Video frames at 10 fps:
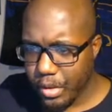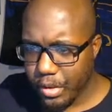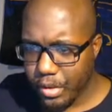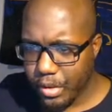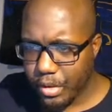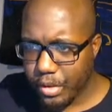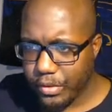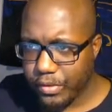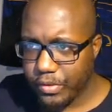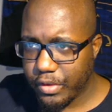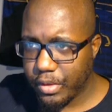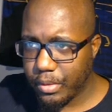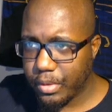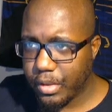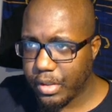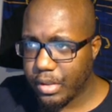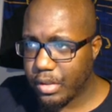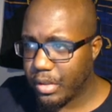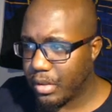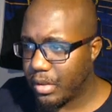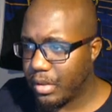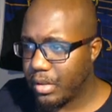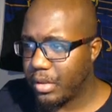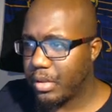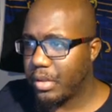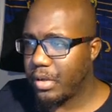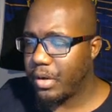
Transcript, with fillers: Uh, let's see. I